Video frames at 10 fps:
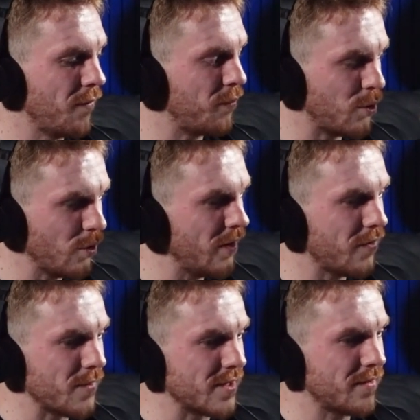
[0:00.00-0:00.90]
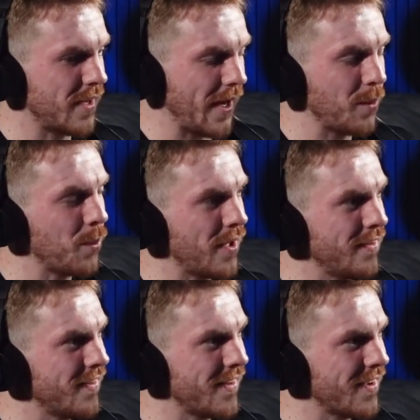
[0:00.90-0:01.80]
purely from his
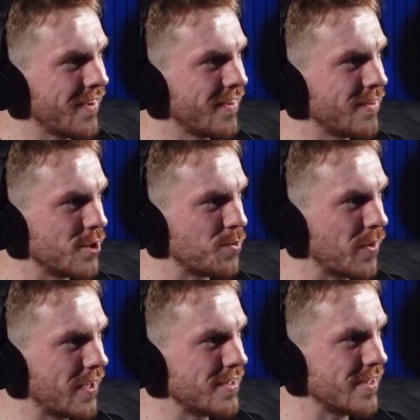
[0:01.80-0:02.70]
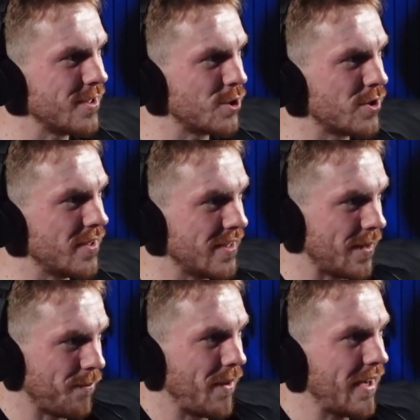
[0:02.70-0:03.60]
Kingpin thing, just because he's
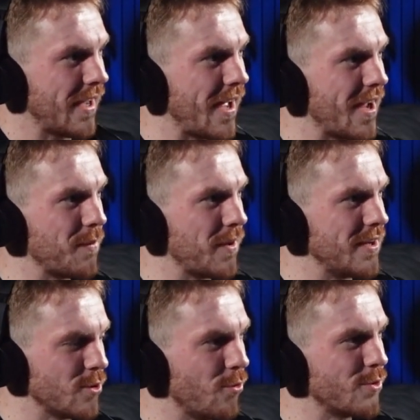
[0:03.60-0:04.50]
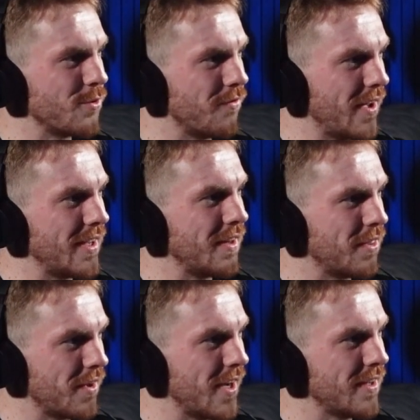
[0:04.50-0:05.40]
a big guy, but he's also very
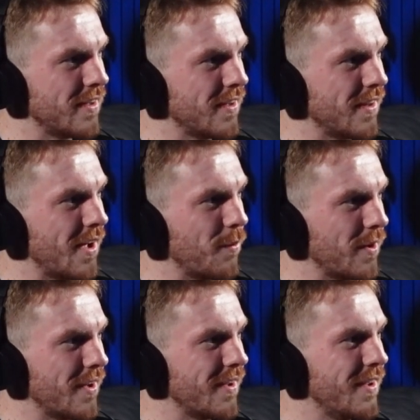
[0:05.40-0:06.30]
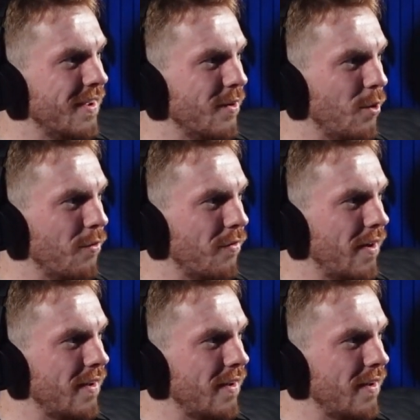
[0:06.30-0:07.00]
threatening in that way of